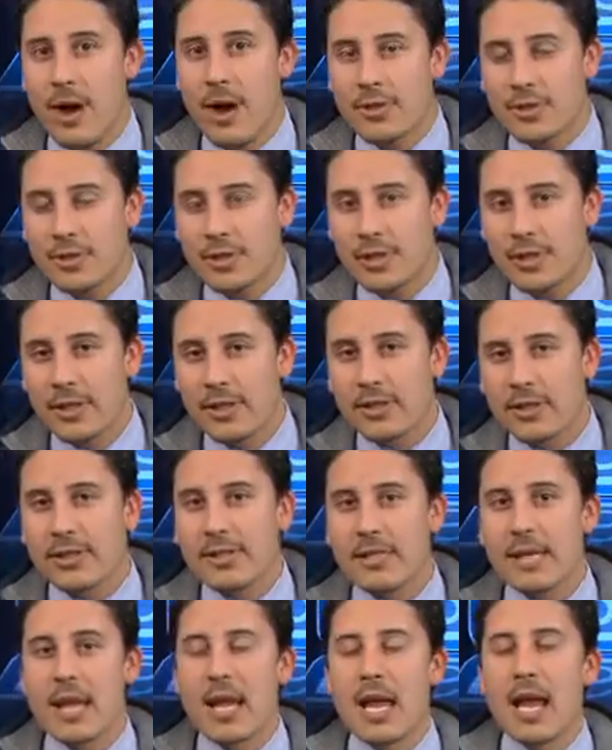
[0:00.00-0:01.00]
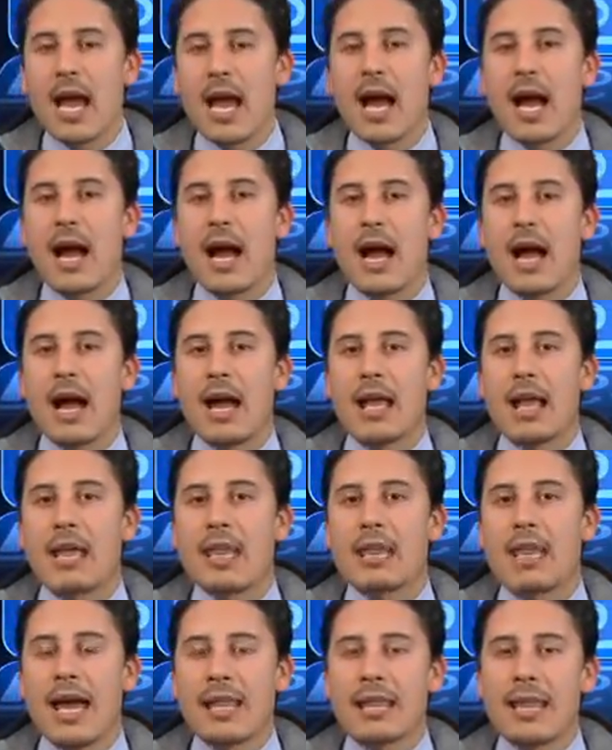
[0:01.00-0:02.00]
questions.
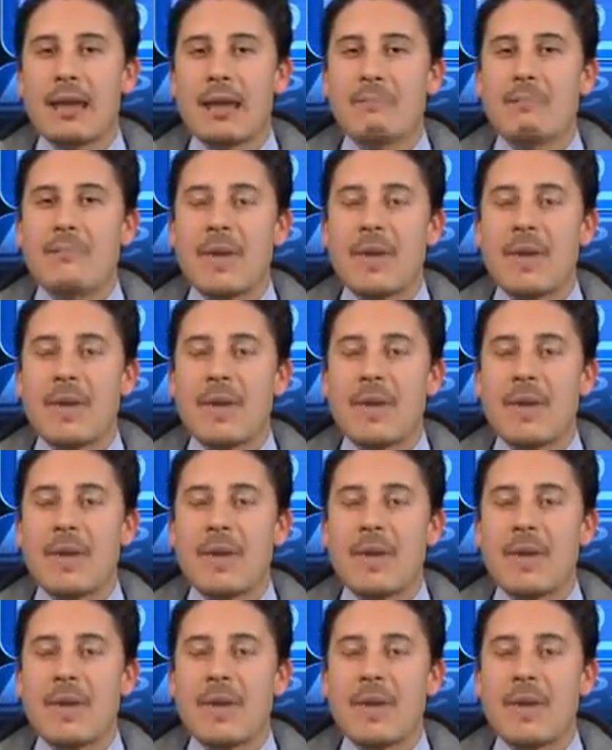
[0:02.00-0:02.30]
That